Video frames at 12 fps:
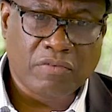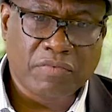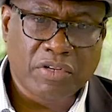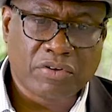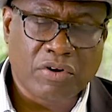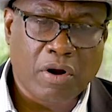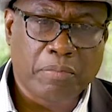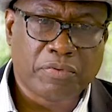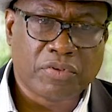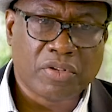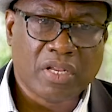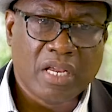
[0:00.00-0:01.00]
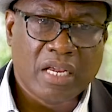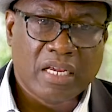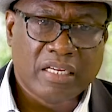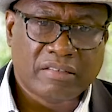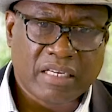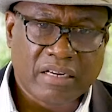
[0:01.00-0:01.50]
of these crops
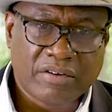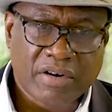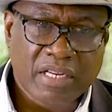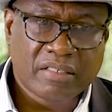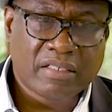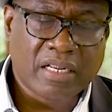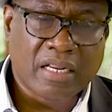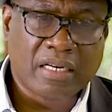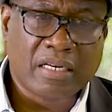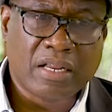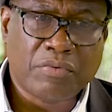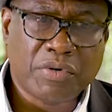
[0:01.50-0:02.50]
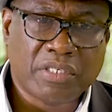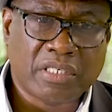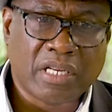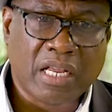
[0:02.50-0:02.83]
is increased, and which